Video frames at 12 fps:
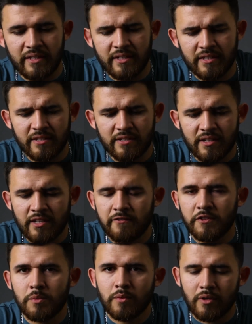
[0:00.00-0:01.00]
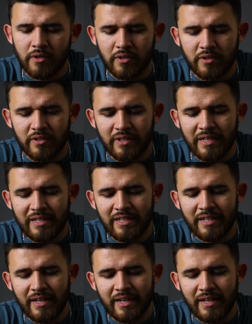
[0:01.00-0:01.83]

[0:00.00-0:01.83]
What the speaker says: is if you are any